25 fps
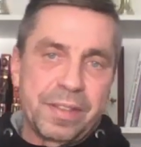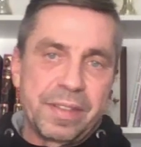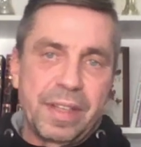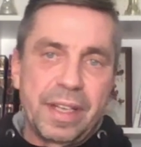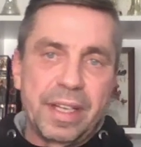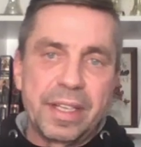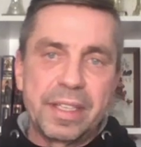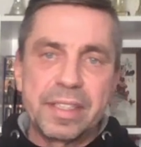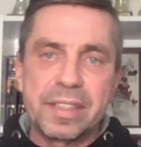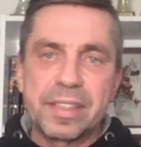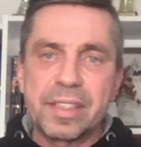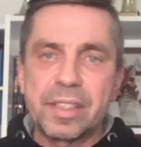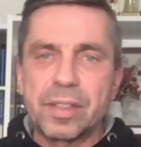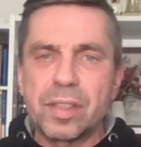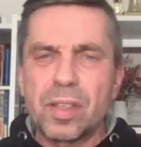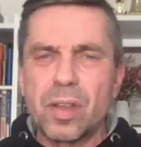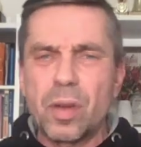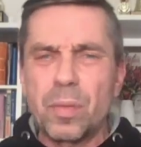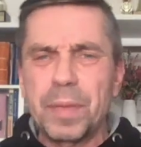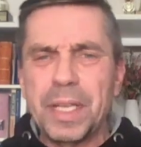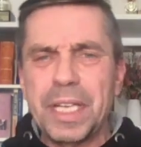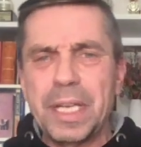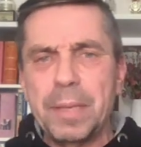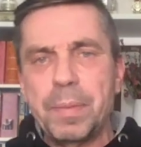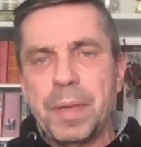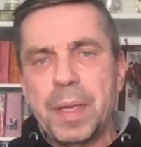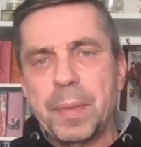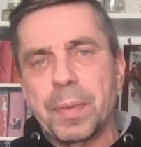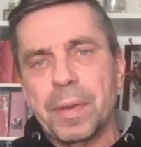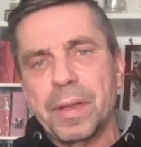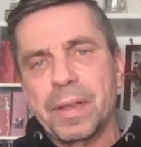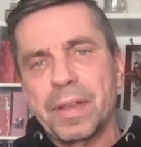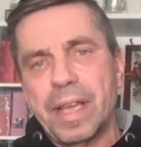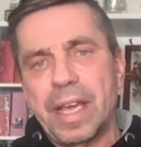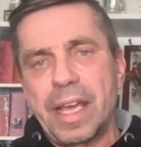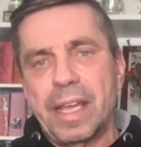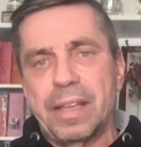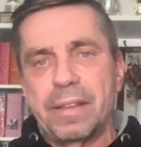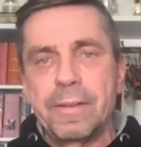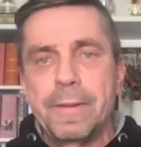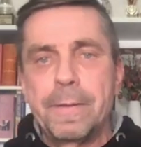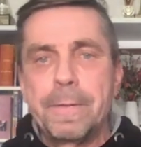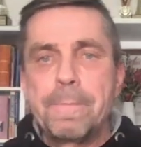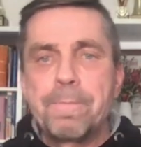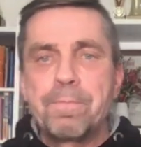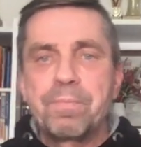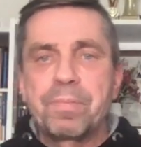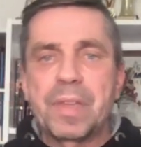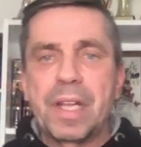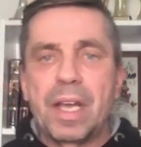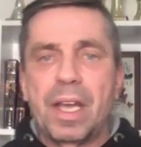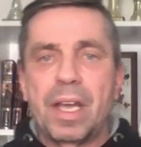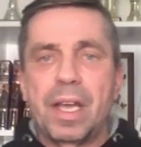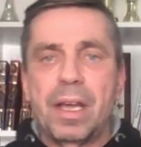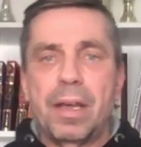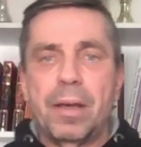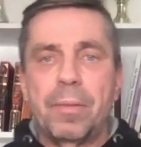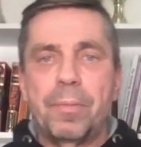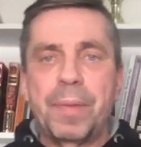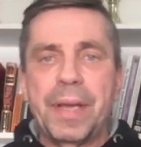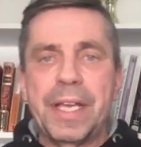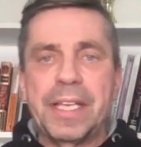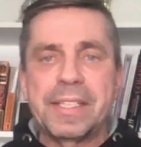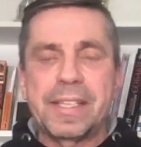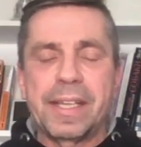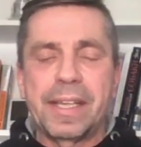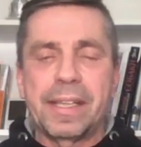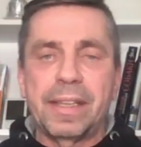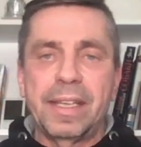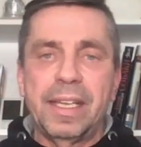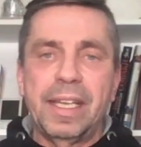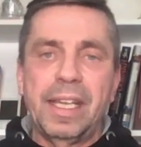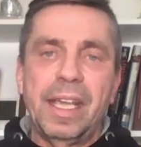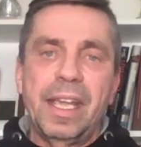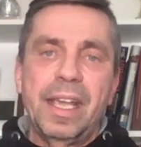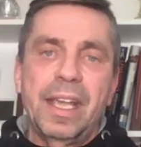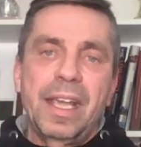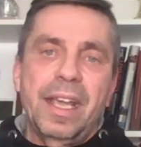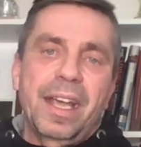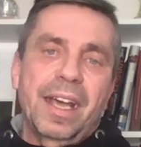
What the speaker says: There's so many people that basically